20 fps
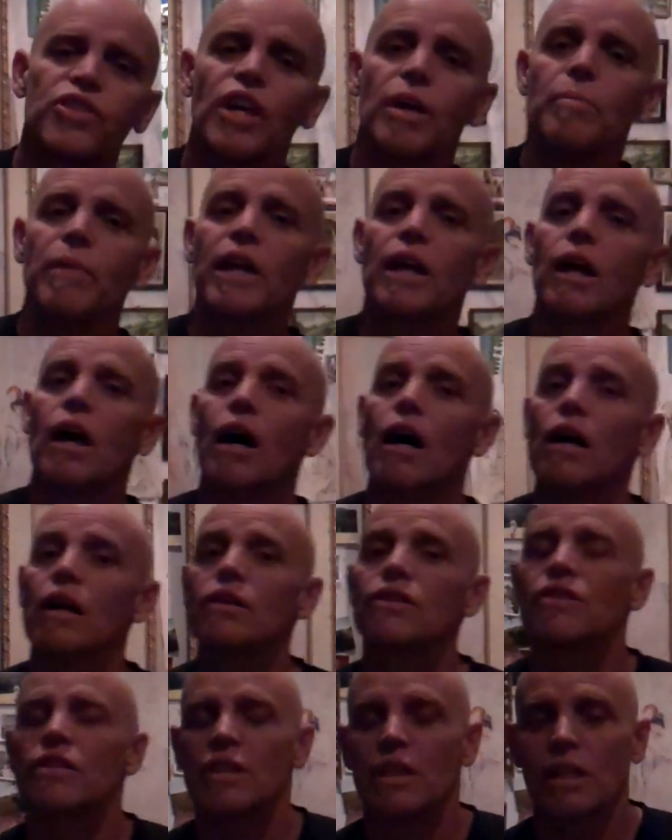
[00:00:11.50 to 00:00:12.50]
sent me
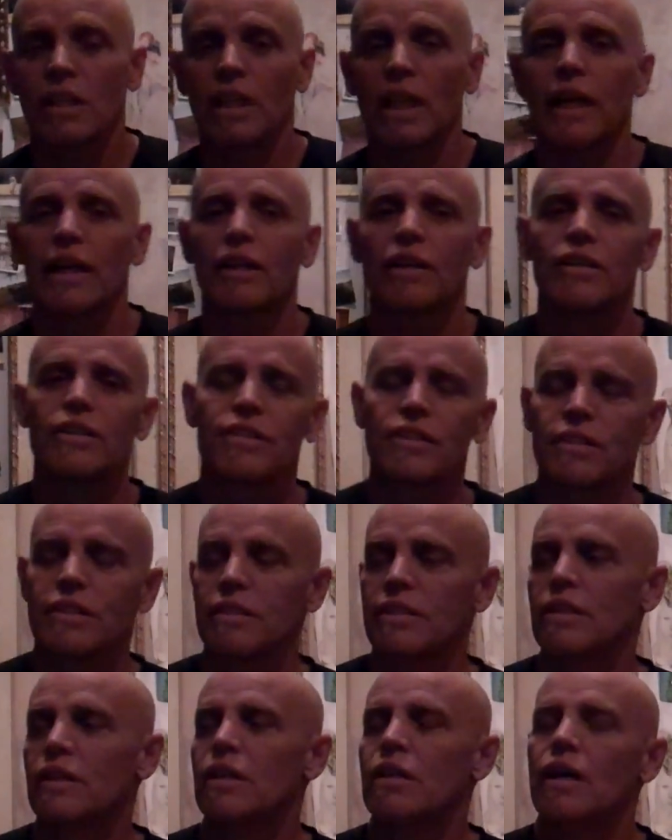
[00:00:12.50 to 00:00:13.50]
cards and
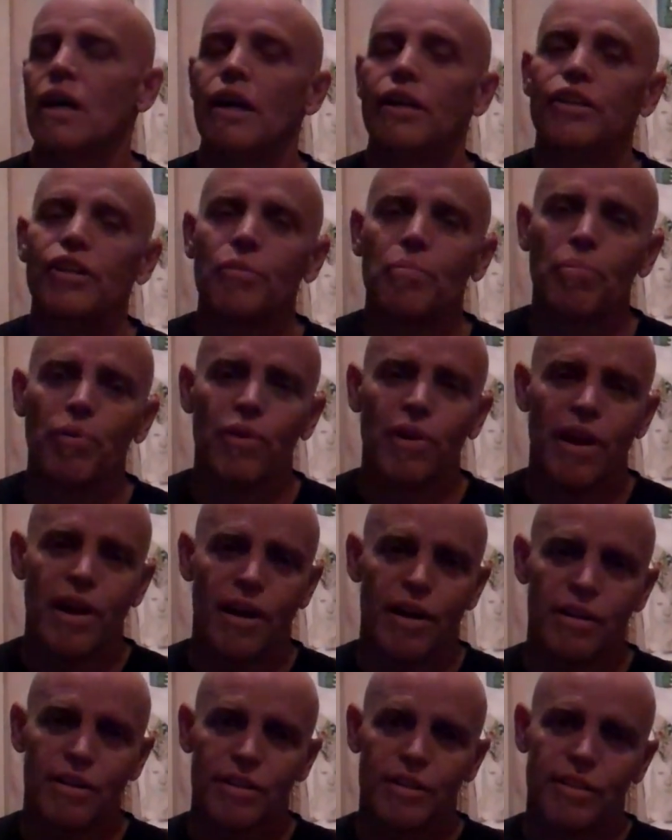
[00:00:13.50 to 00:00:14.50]
letters and your
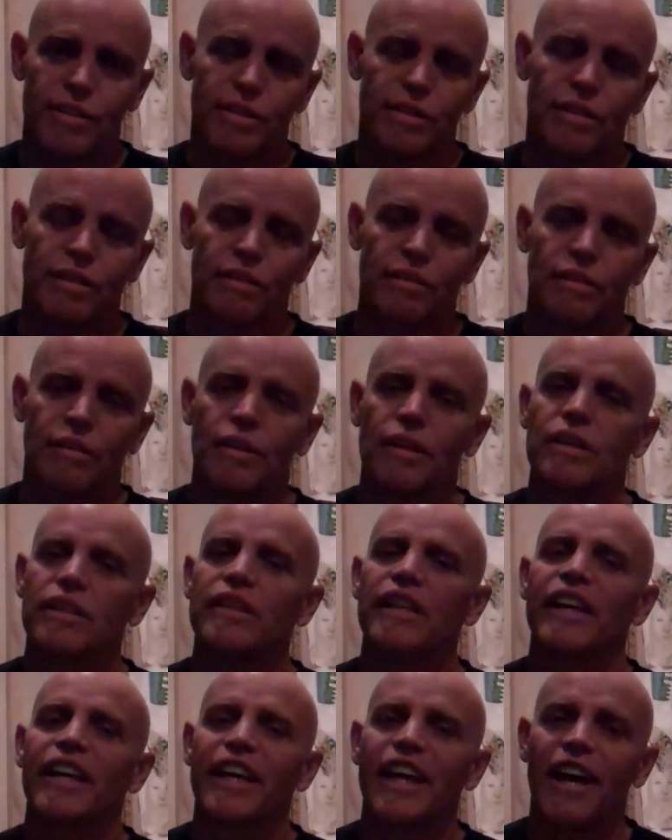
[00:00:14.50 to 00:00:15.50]
prayers,
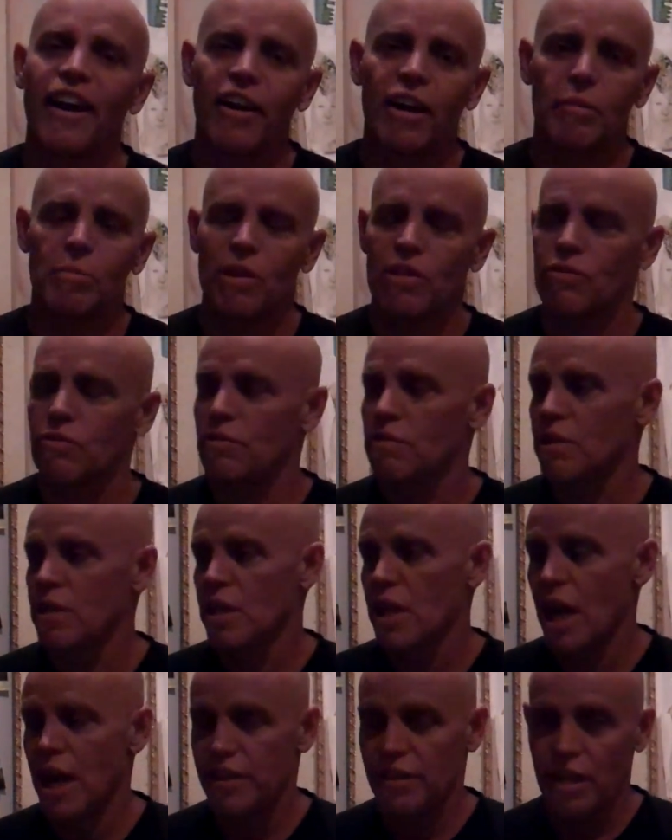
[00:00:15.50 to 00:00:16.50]
they carried me through the
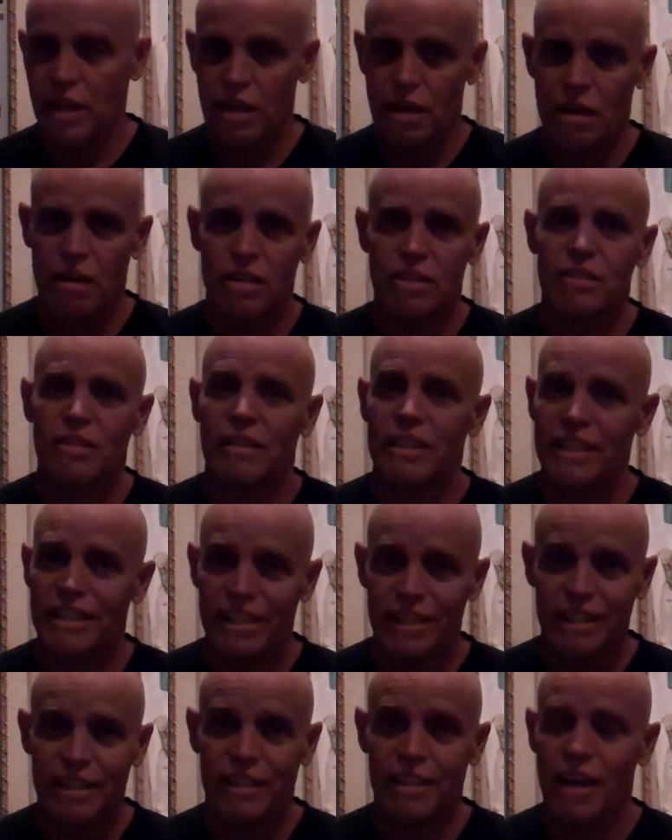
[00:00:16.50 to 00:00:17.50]
night. They honestly
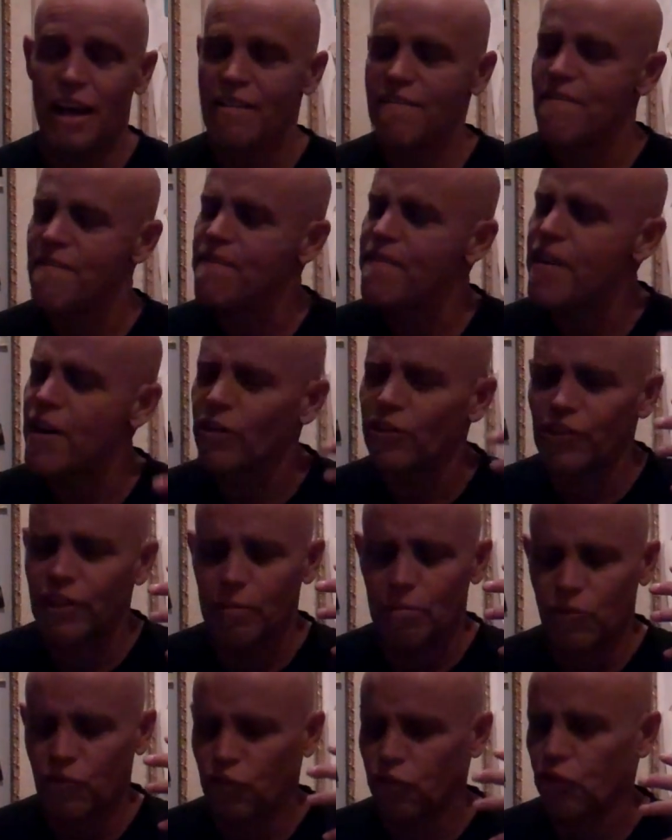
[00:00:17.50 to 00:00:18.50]
did. I felt
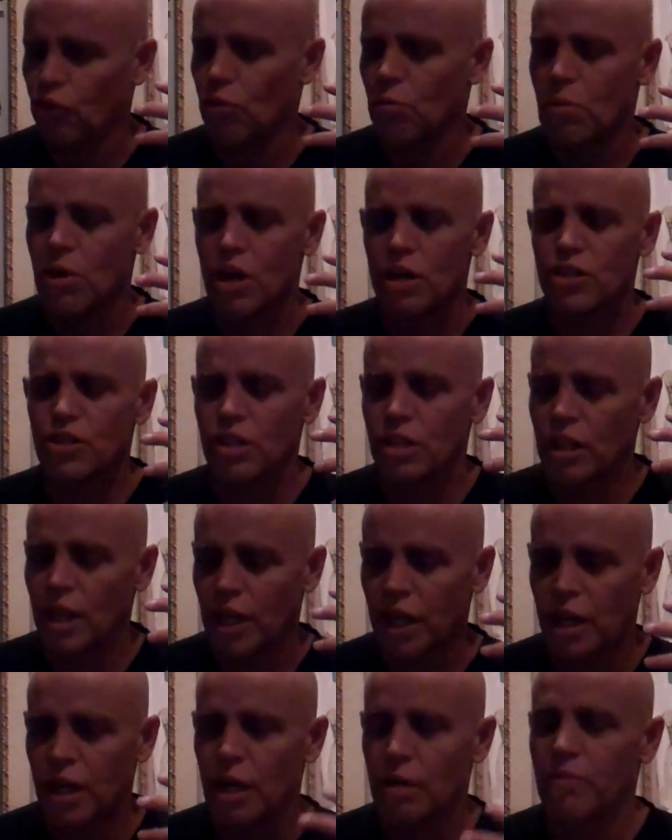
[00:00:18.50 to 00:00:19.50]
them so much and they
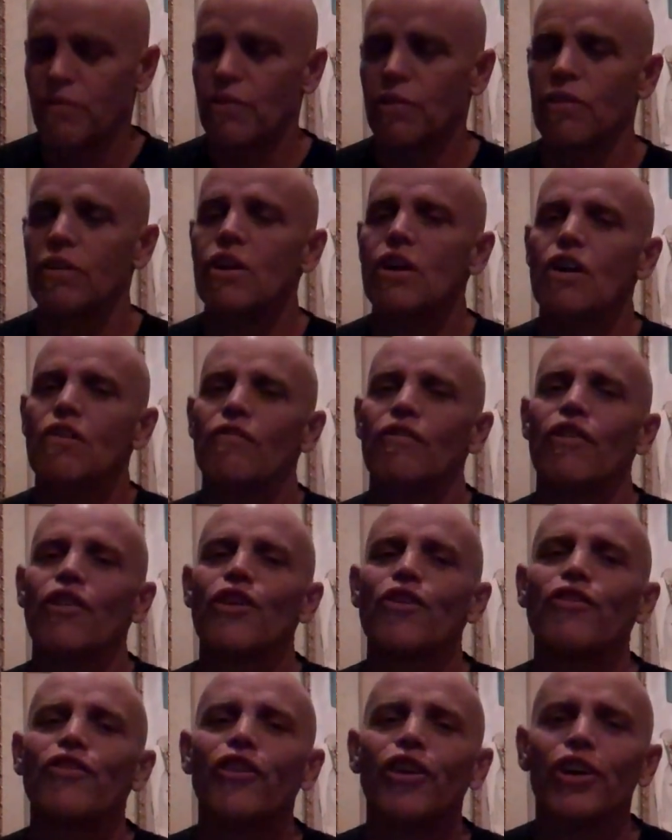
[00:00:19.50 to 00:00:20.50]
carried through. For
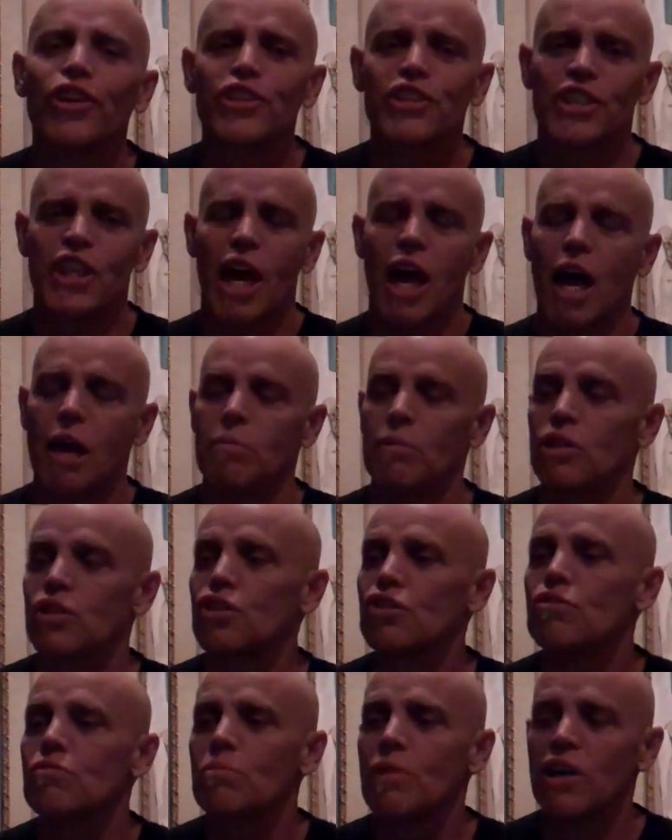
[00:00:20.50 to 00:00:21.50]
the first time in
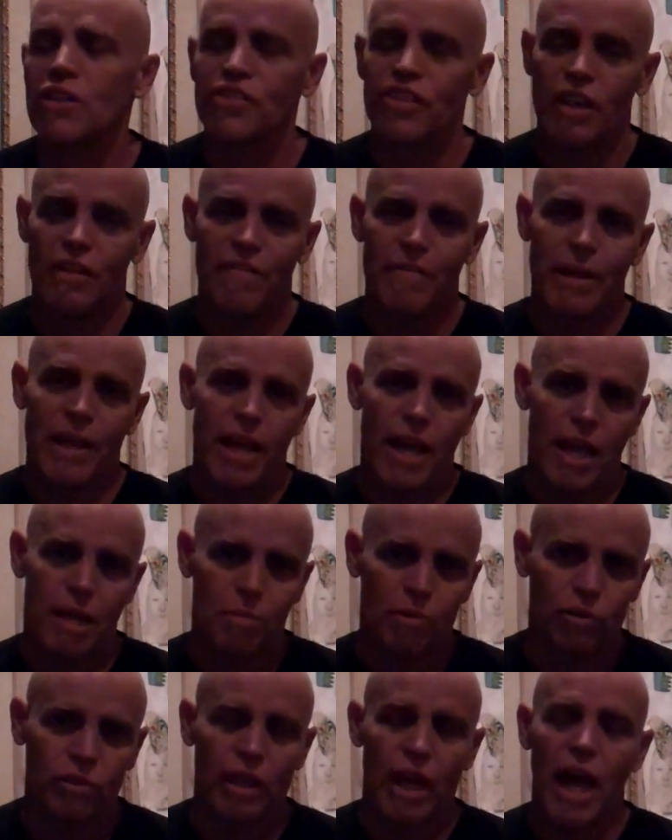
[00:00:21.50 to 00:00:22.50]
two months I've been
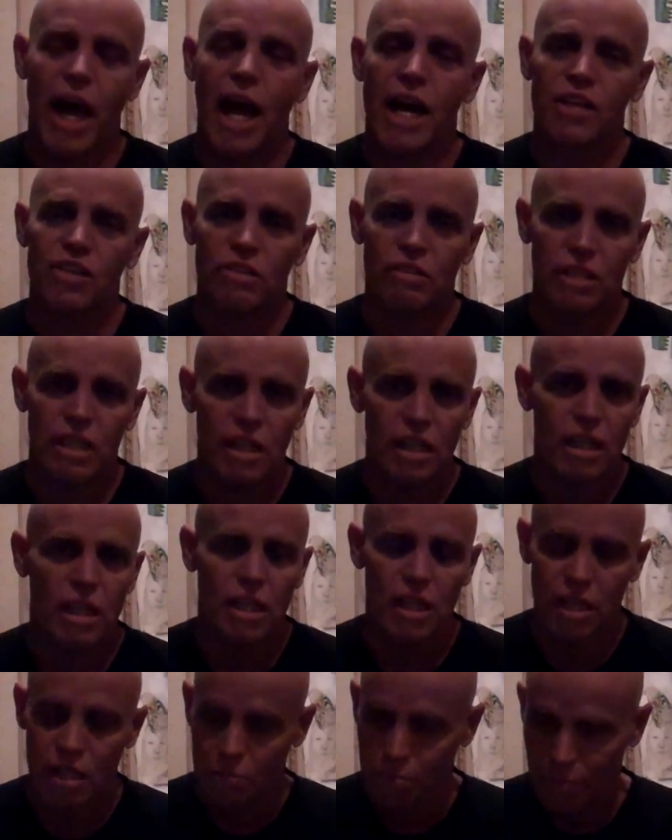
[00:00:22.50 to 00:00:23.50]
able to actually
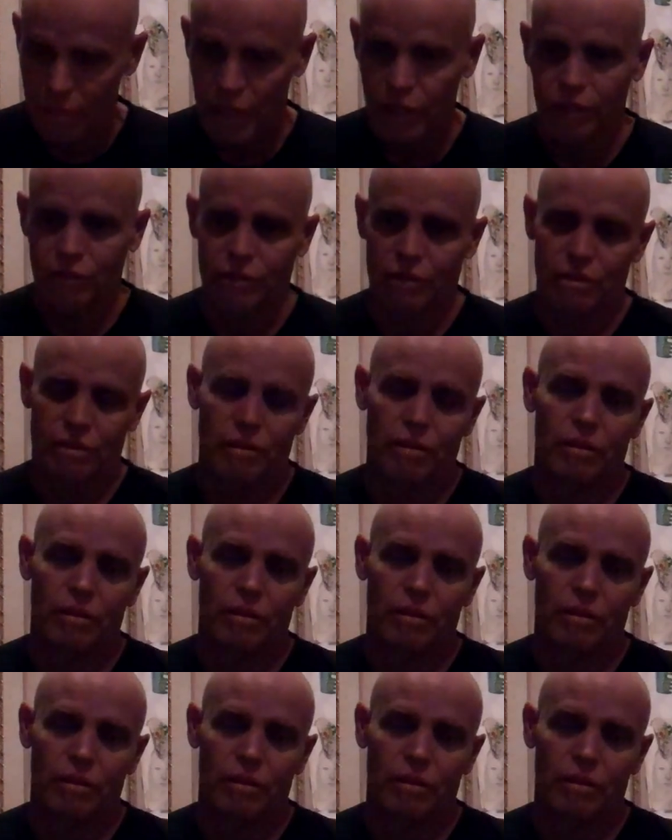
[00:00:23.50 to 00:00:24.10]
eat a meal.